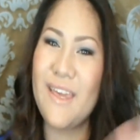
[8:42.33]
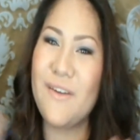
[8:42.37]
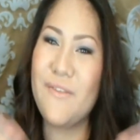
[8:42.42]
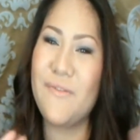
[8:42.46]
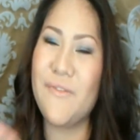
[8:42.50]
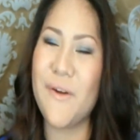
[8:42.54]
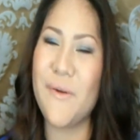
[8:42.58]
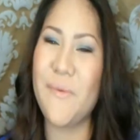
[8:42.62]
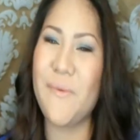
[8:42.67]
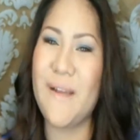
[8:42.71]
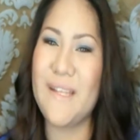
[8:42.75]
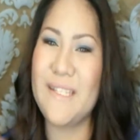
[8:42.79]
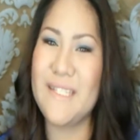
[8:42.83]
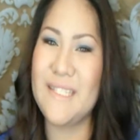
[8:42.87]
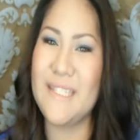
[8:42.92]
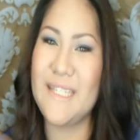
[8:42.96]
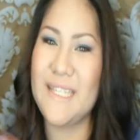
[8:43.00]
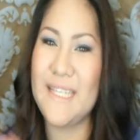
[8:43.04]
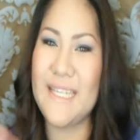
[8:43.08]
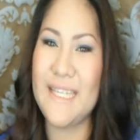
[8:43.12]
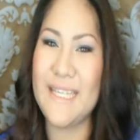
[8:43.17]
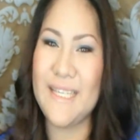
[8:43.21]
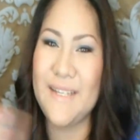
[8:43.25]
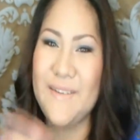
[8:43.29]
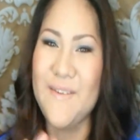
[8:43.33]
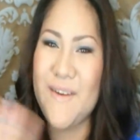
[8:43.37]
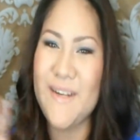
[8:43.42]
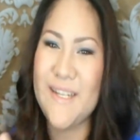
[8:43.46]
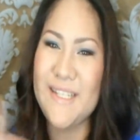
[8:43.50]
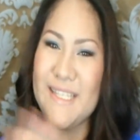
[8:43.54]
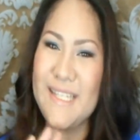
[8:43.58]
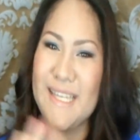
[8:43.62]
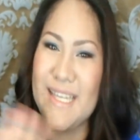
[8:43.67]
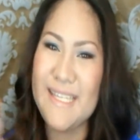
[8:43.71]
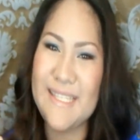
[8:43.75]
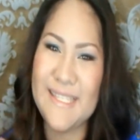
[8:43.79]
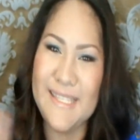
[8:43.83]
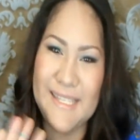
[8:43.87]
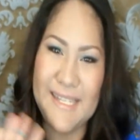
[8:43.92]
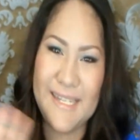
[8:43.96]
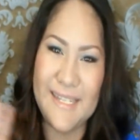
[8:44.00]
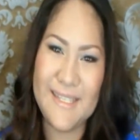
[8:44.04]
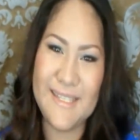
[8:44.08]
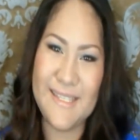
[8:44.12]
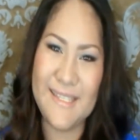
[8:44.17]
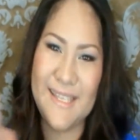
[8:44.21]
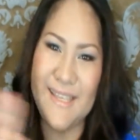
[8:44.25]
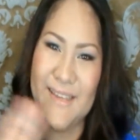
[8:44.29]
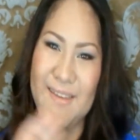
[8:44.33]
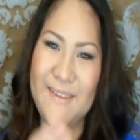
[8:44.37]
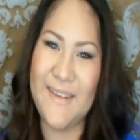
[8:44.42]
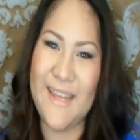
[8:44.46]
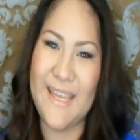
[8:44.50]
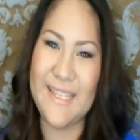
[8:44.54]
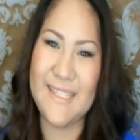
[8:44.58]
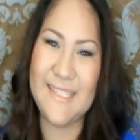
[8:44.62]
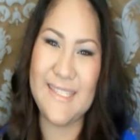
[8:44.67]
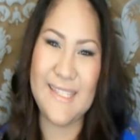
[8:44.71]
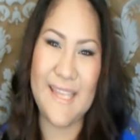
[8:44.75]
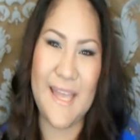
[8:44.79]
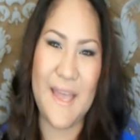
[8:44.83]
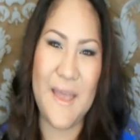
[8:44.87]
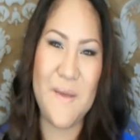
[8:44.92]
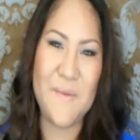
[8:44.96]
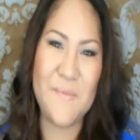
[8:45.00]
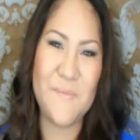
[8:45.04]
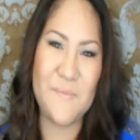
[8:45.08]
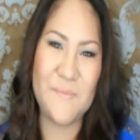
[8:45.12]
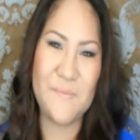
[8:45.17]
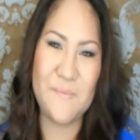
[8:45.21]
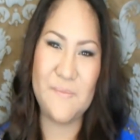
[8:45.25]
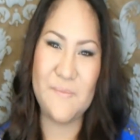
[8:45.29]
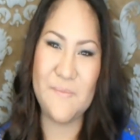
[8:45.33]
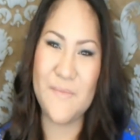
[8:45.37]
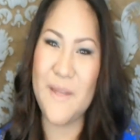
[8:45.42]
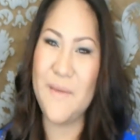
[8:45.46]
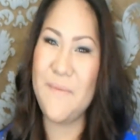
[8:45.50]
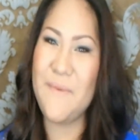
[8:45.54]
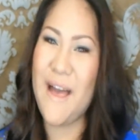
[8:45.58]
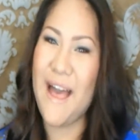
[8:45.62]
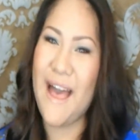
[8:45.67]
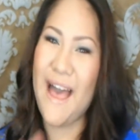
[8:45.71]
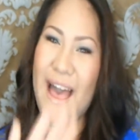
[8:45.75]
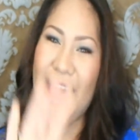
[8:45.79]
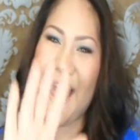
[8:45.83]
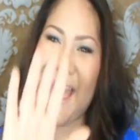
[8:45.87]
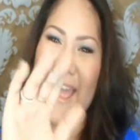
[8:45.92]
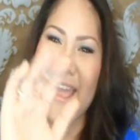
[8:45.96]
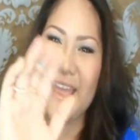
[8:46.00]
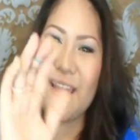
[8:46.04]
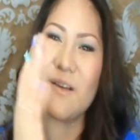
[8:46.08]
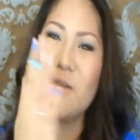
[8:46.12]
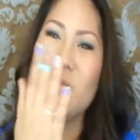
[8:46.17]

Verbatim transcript: you for watching, gorgeous, and I'll see you next time. Bye